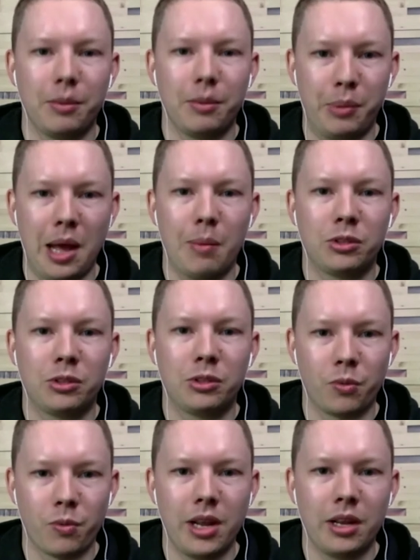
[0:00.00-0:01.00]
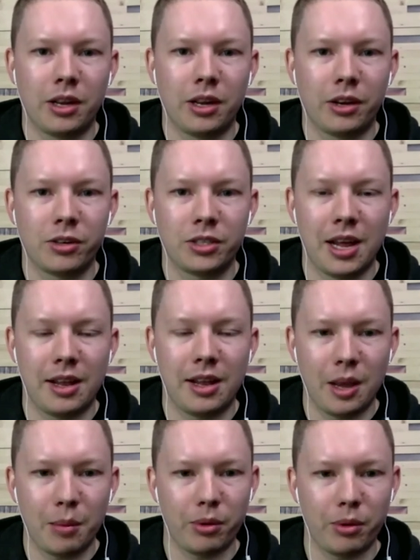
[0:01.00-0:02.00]
be able to read and understand
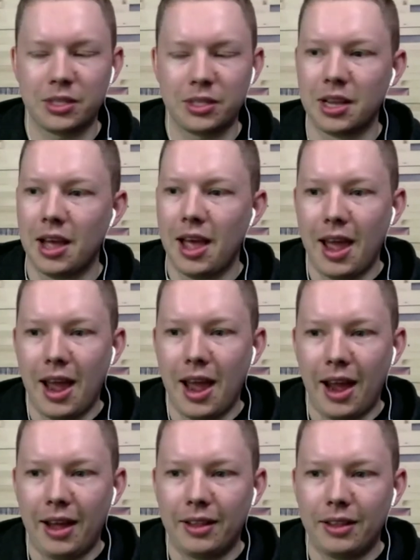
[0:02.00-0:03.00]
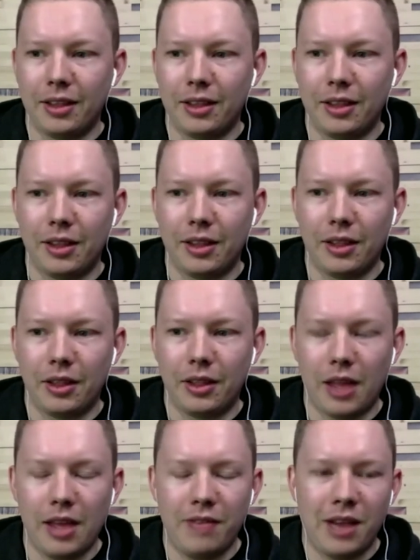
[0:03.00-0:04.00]
numbers. And
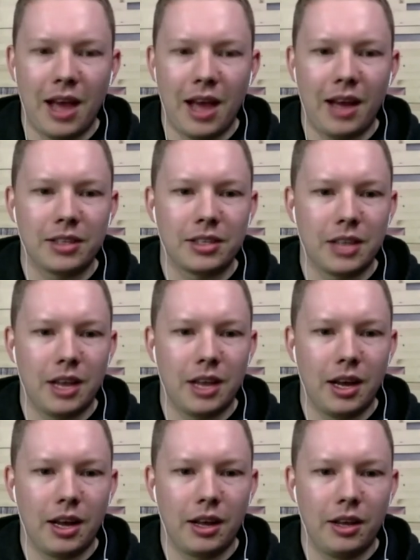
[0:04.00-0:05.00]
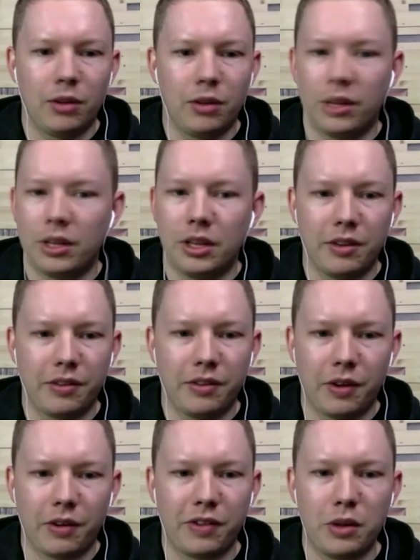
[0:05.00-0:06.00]
they even had us, uh, you know, they did a,
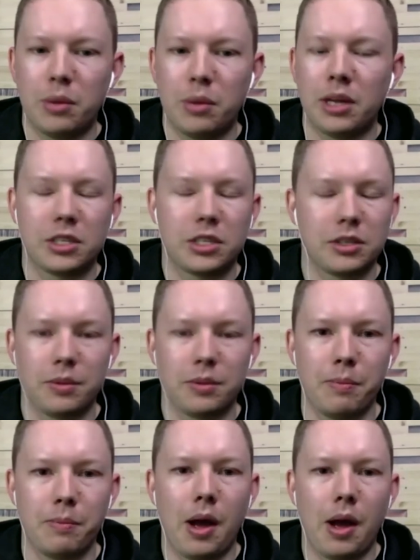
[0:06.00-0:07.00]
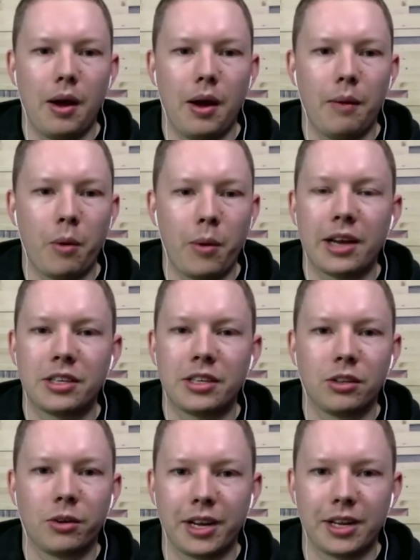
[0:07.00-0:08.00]
a few months uh, where we had to
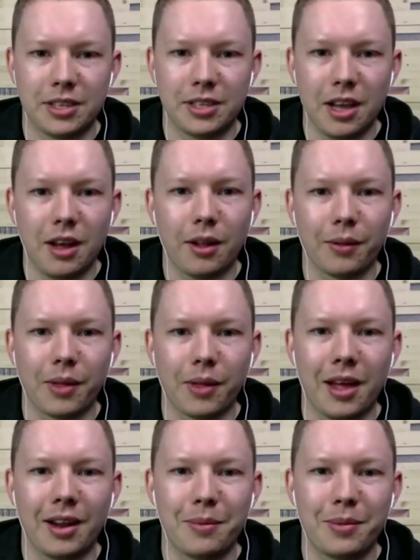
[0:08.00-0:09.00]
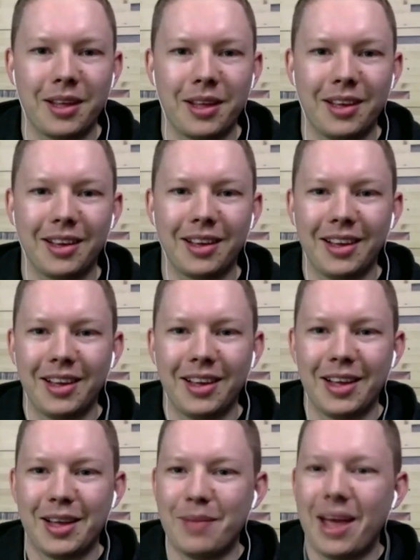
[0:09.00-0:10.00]
learn Excel. And I'm thinking,
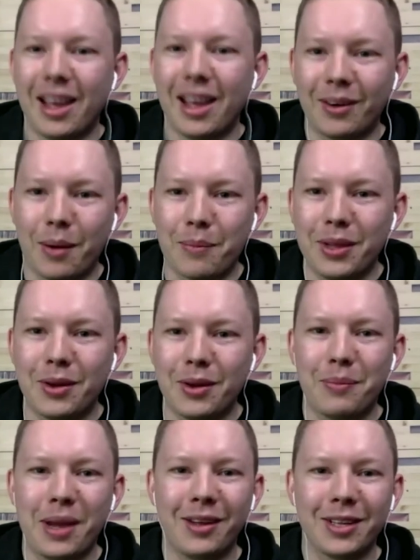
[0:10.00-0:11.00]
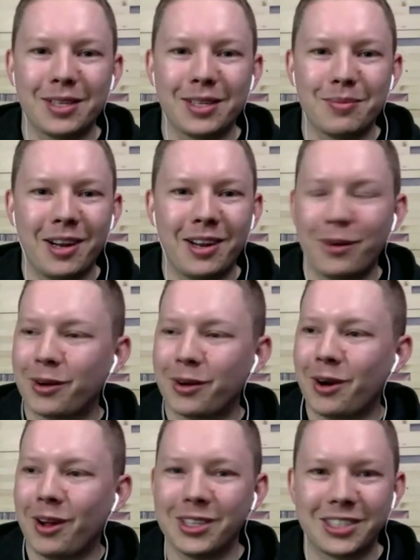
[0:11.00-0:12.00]
man, well, I'm you know I'm paying all this money to go to
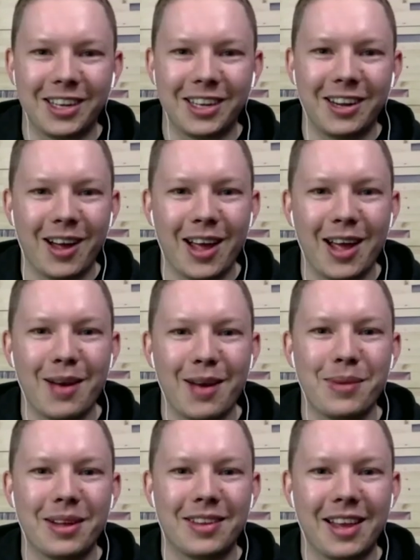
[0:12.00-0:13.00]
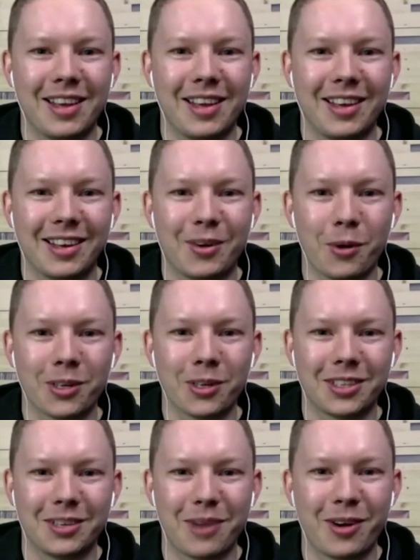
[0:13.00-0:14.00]
college, and here I am taking a
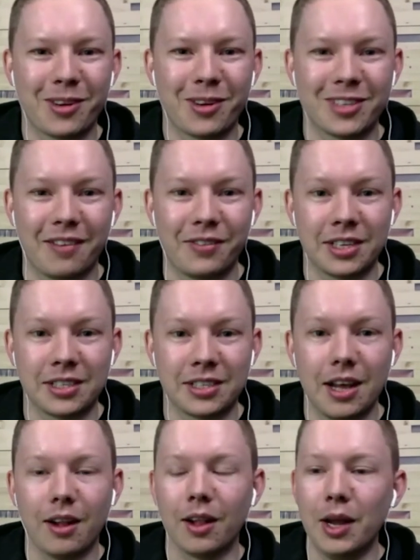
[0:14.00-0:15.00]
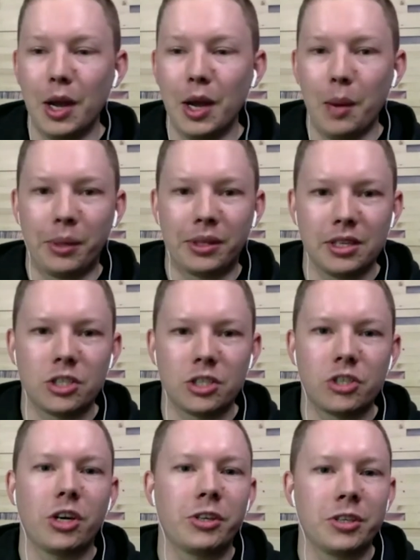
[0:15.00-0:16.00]
course on Microsoft Excel. But the
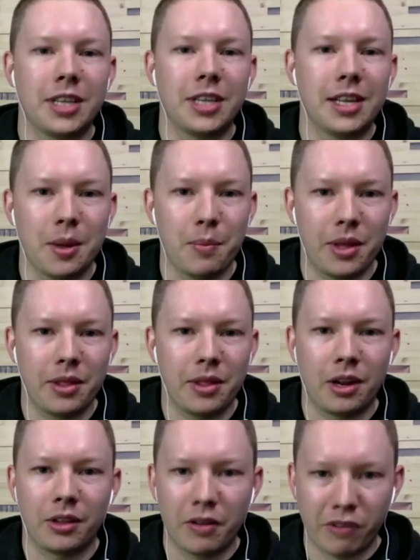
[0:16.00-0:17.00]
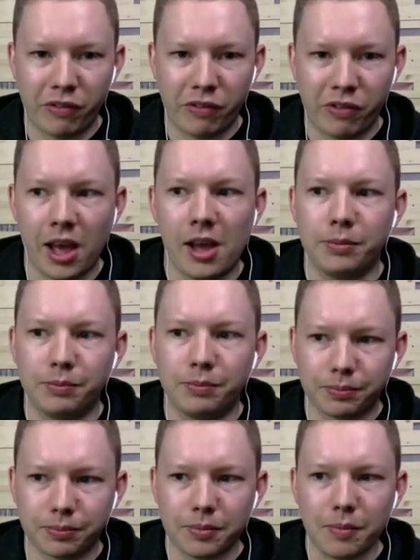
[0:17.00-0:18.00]
instructor said something that I'll never forget
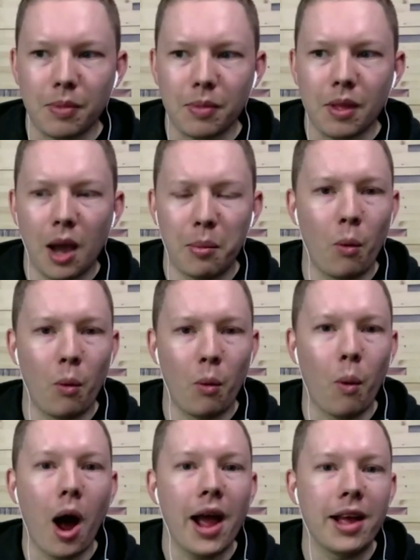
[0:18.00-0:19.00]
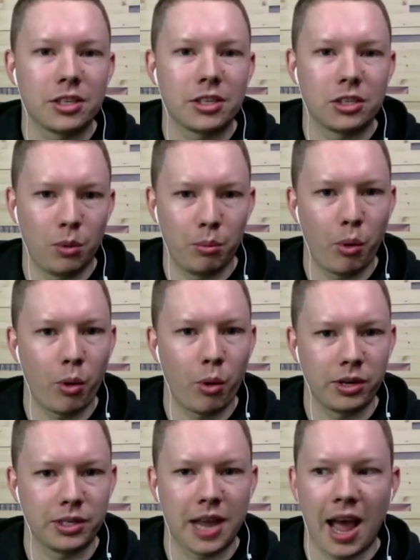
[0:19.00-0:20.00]
about why it's so
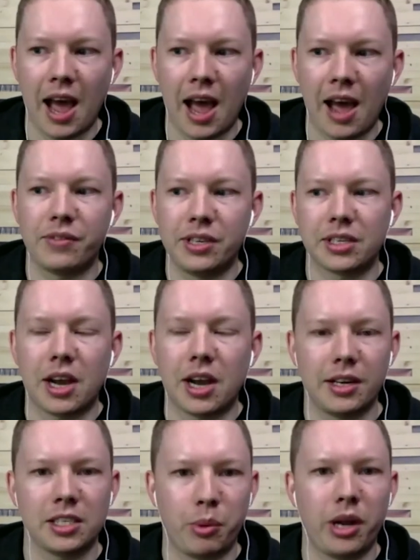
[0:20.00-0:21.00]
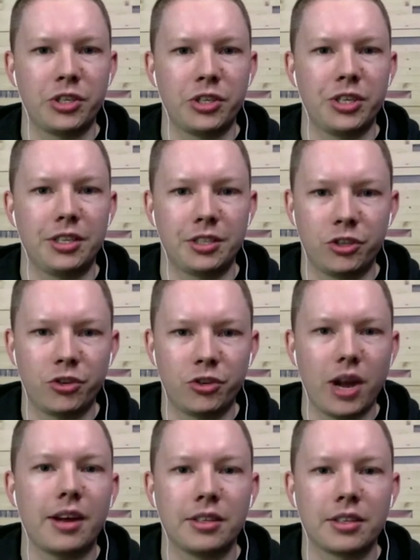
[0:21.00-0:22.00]
important to have these kind of spreadsheets to
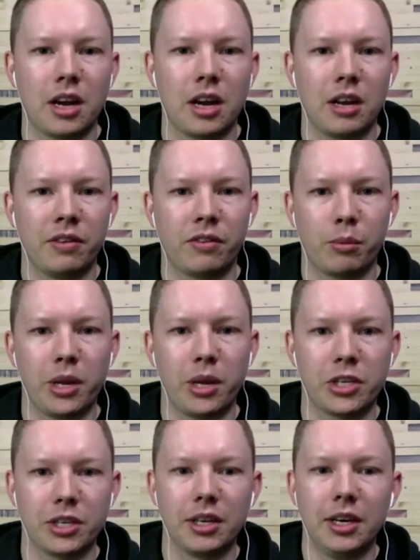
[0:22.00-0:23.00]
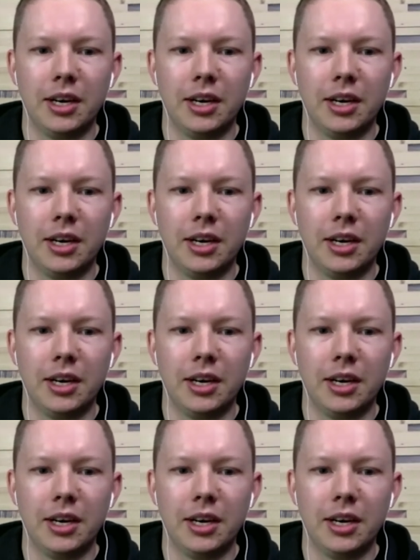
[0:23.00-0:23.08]
track this kind of information